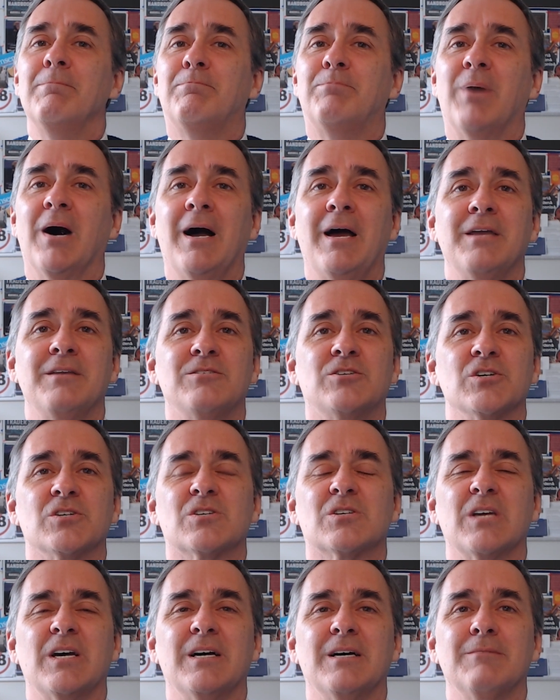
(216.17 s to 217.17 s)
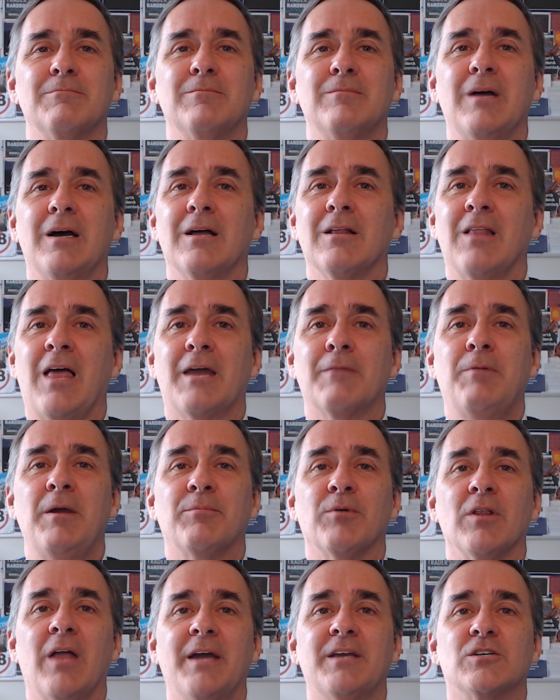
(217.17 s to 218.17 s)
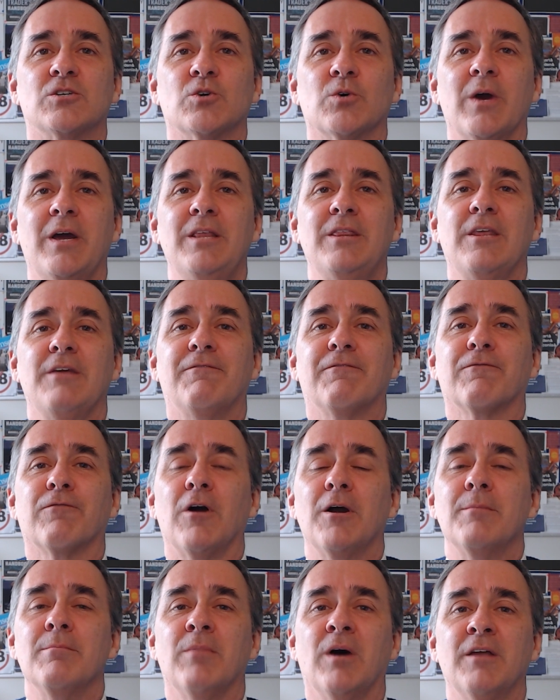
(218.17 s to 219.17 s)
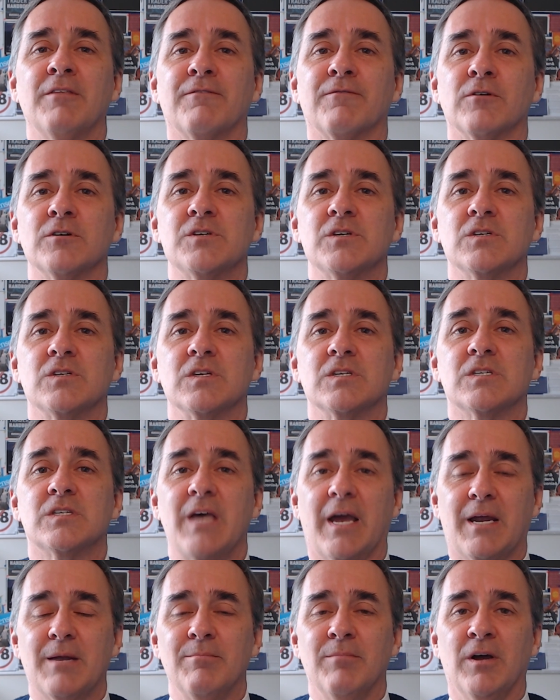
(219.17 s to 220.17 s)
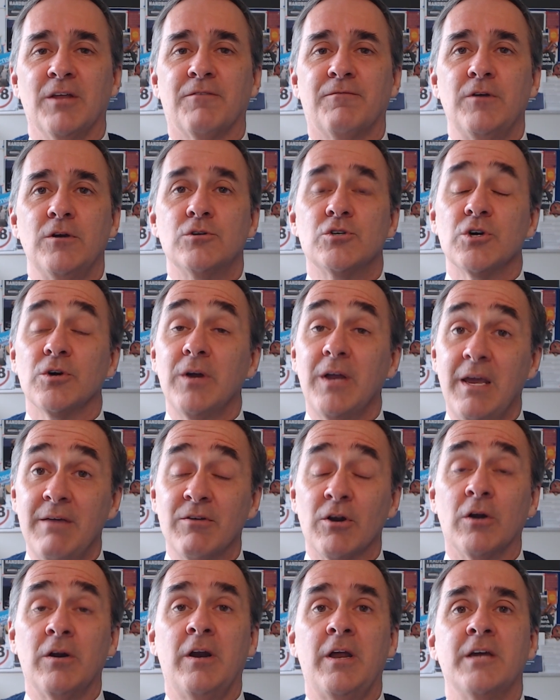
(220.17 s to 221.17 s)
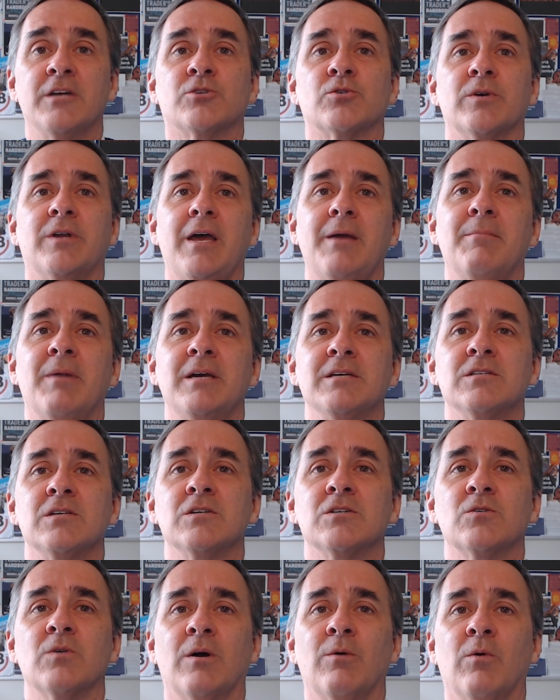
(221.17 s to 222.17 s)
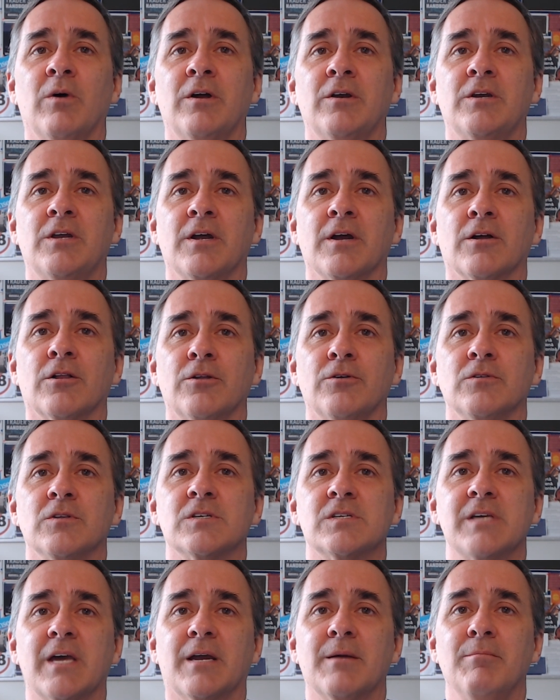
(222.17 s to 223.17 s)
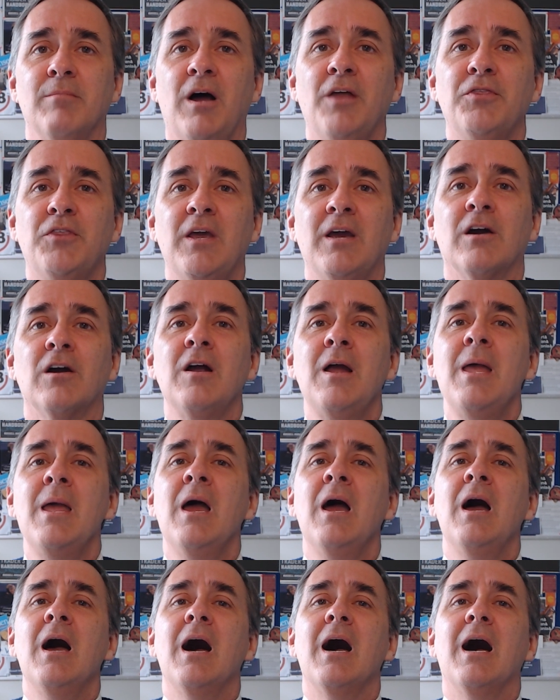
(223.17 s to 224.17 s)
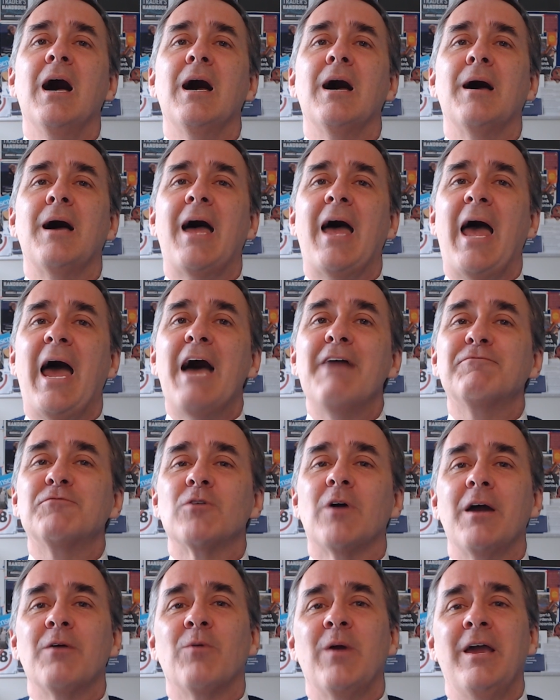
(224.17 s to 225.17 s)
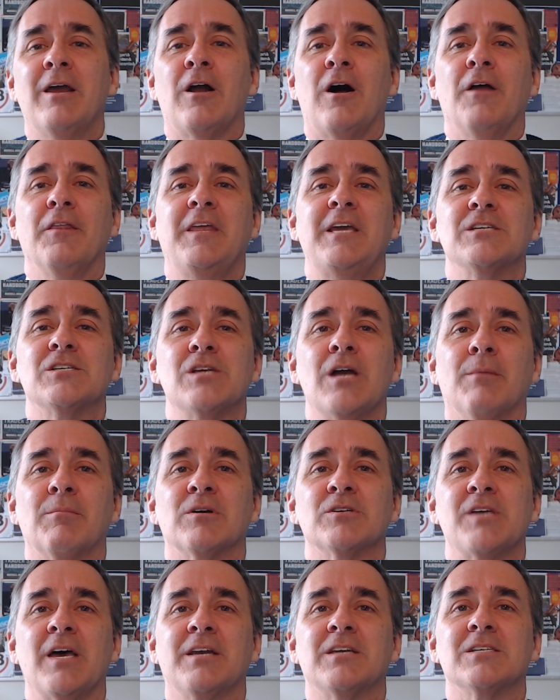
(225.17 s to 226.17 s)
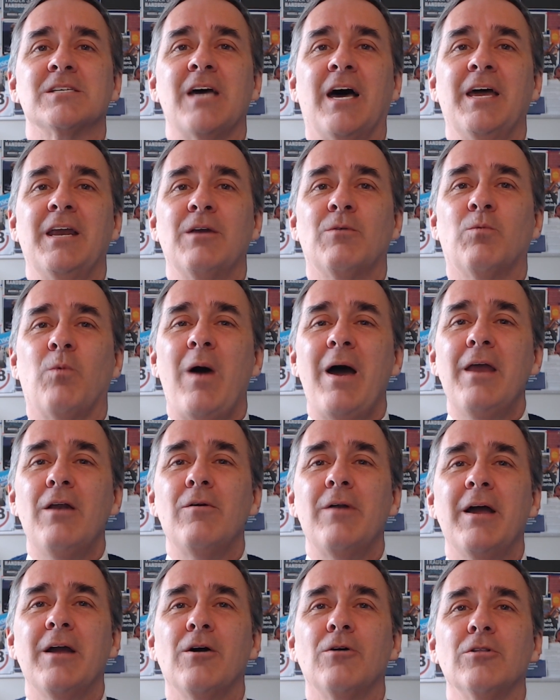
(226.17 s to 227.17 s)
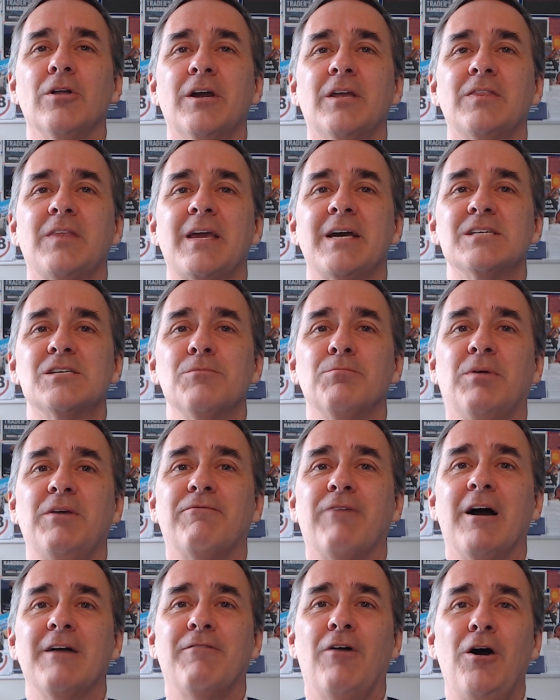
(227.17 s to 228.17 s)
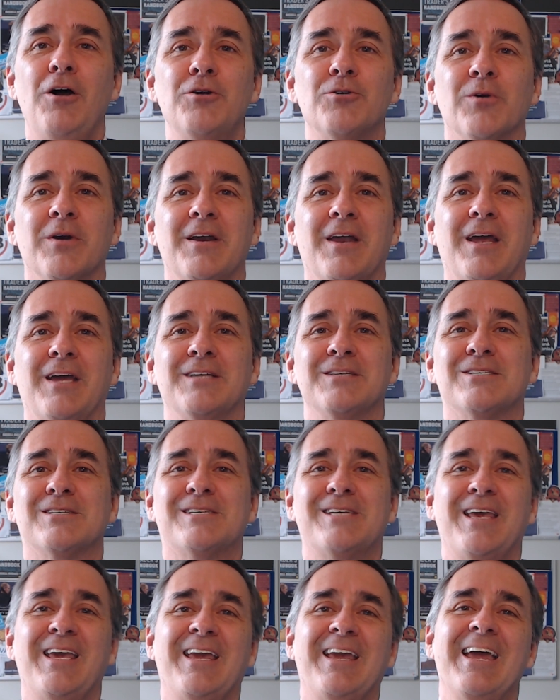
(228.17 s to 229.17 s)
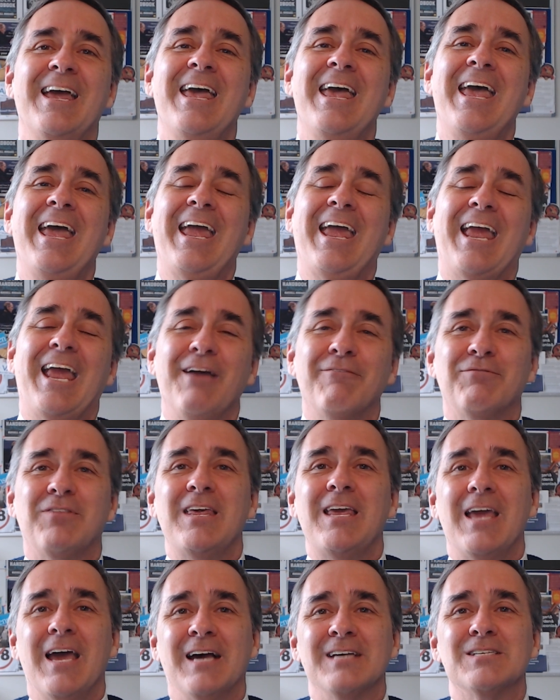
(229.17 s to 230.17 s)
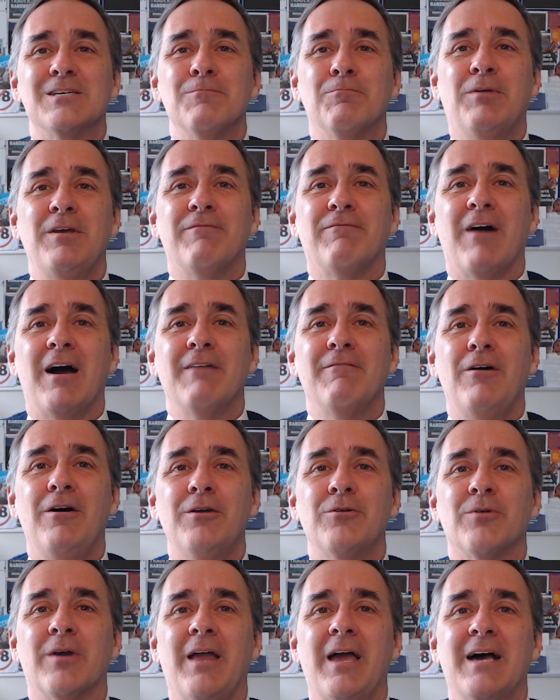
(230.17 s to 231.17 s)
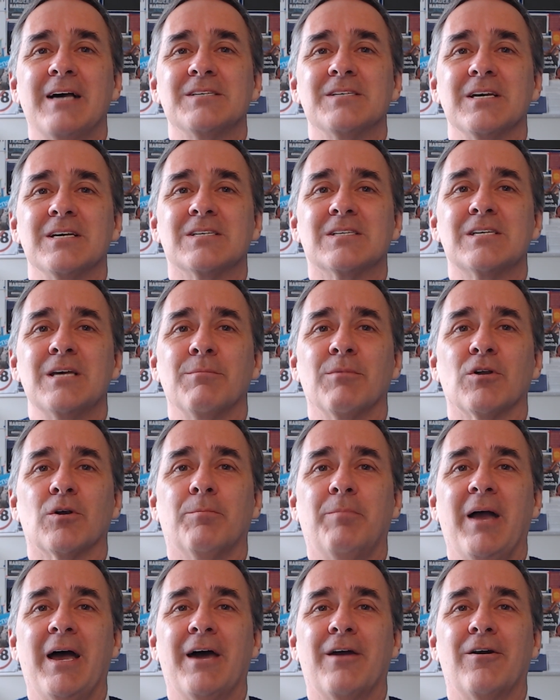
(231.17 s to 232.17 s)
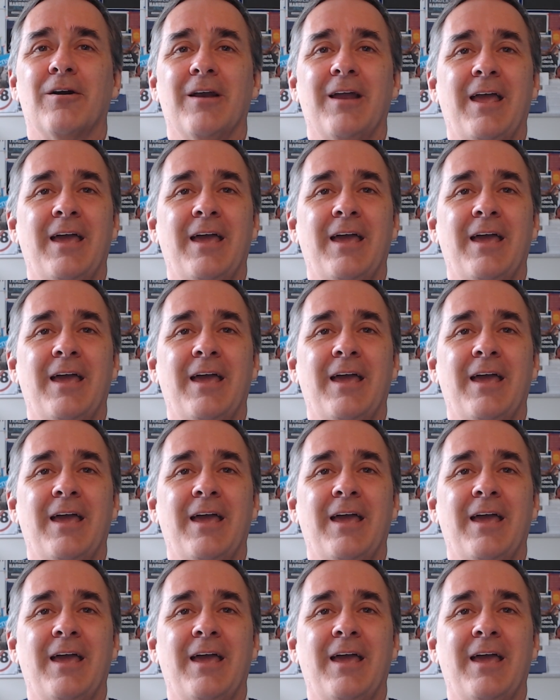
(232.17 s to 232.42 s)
But just a lot of people like to trade the front month versus the second month future, even on an intraday basis. So I wanted to include the second month here. After I ran all these numbers, I decided, why don't I go look at the S&P 500 and see if the S&P 500 has a similar pattern?